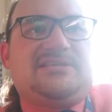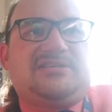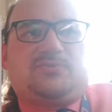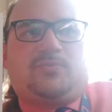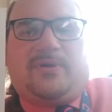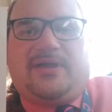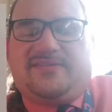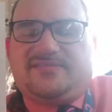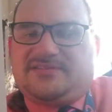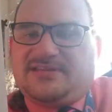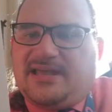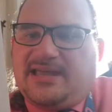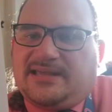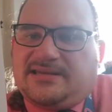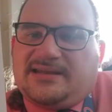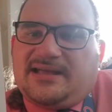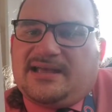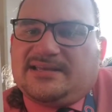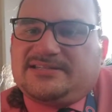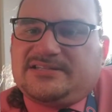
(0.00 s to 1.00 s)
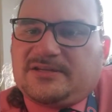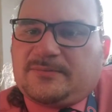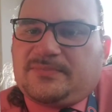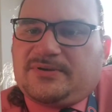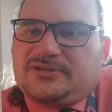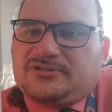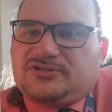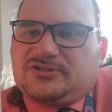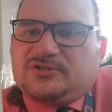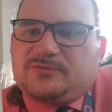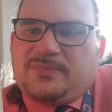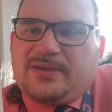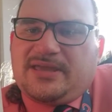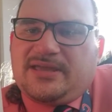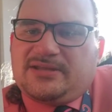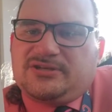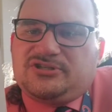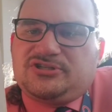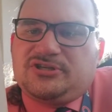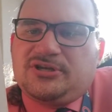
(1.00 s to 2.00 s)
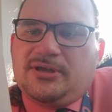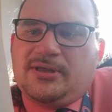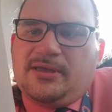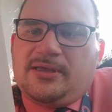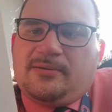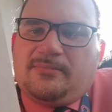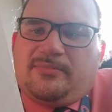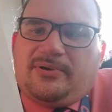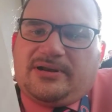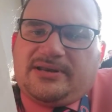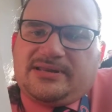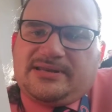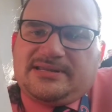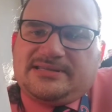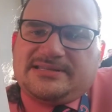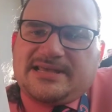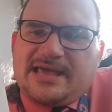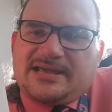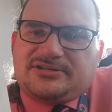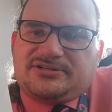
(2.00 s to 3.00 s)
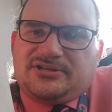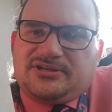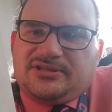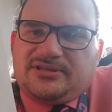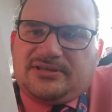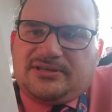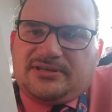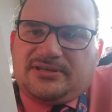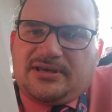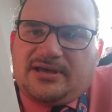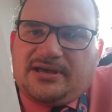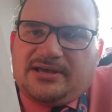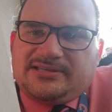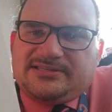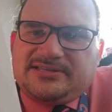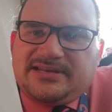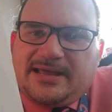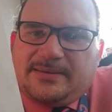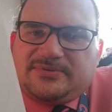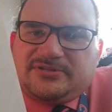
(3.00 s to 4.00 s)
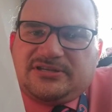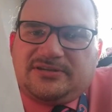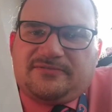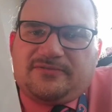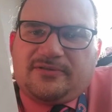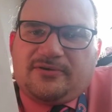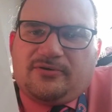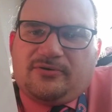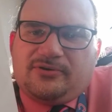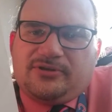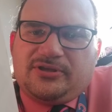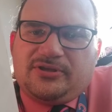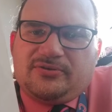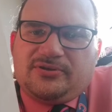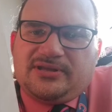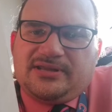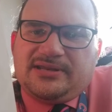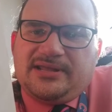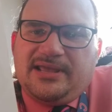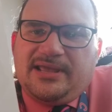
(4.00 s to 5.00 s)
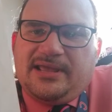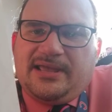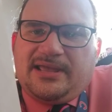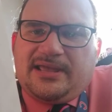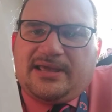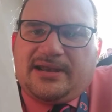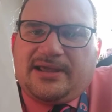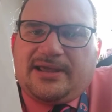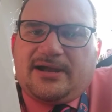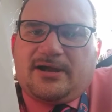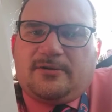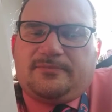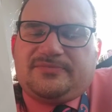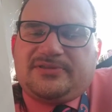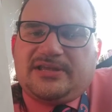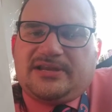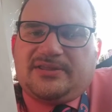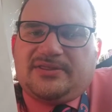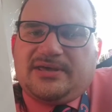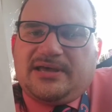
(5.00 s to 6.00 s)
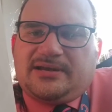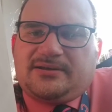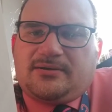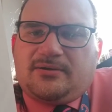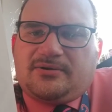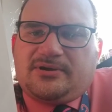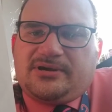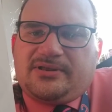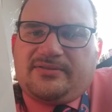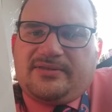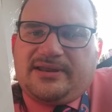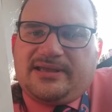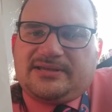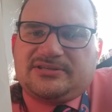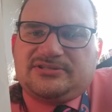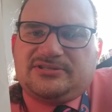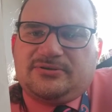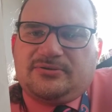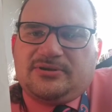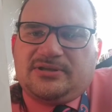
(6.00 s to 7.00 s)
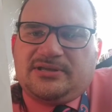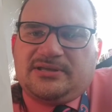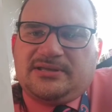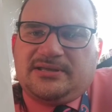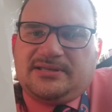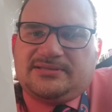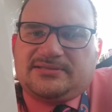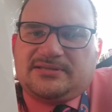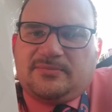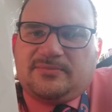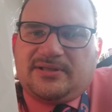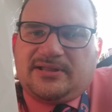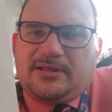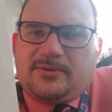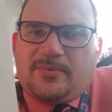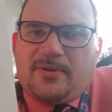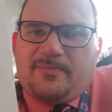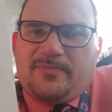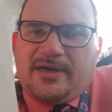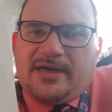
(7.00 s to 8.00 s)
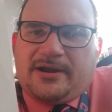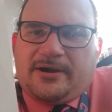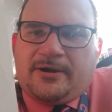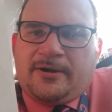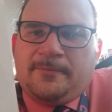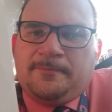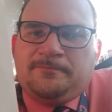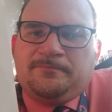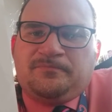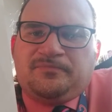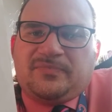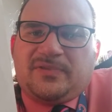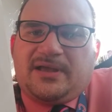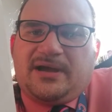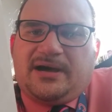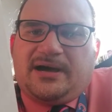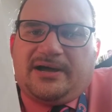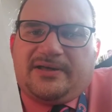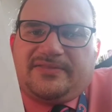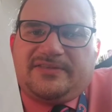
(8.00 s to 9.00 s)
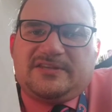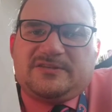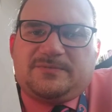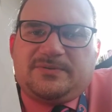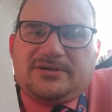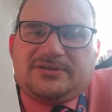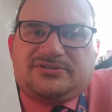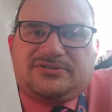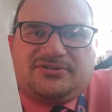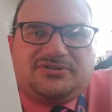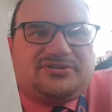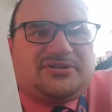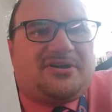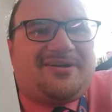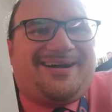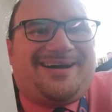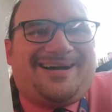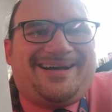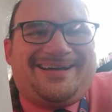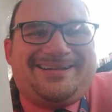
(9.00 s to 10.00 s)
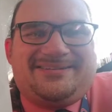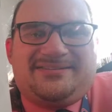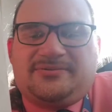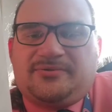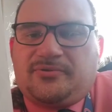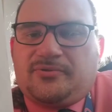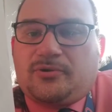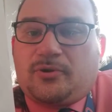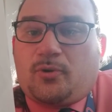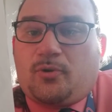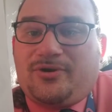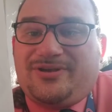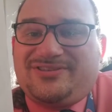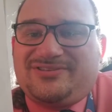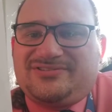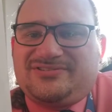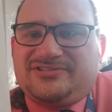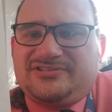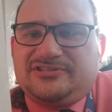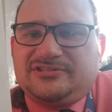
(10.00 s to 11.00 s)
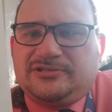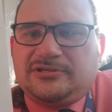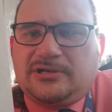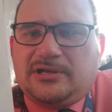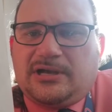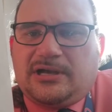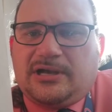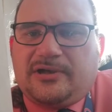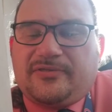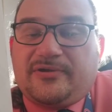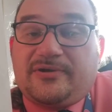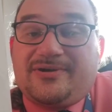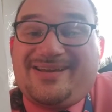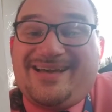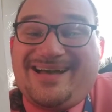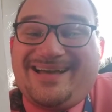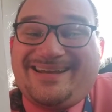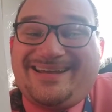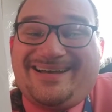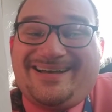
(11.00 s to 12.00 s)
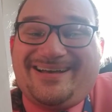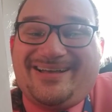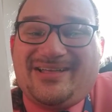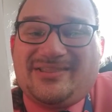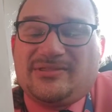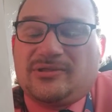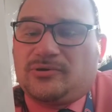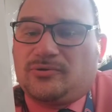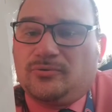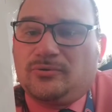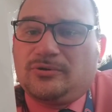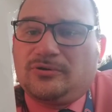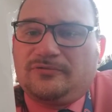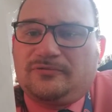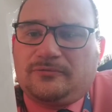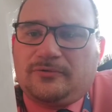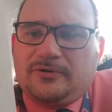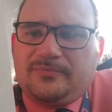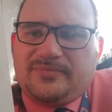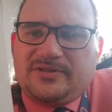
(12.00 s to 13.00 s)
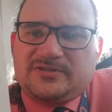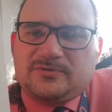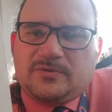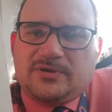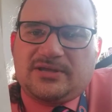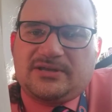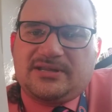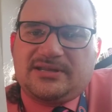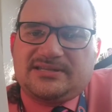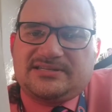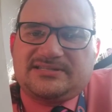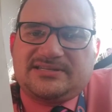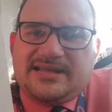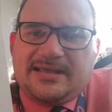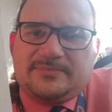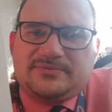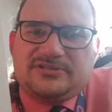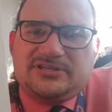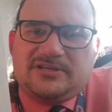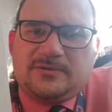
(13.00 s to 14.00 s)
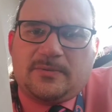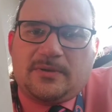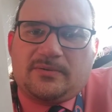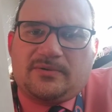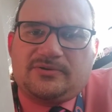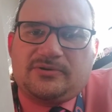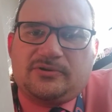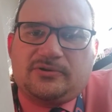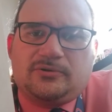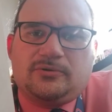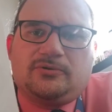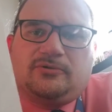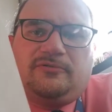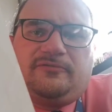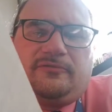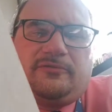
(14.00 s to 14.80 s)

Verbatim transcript: says Waves diagnostic pictures page, but it is actually the uh, snap sheet for the whole unit and I updated that going into the next unit, and it's going to be a little bit better. Uh, these pictures are on the quiz. Uh, they're not on the Google form. That's why you need a Snapsheet to be able to do the Google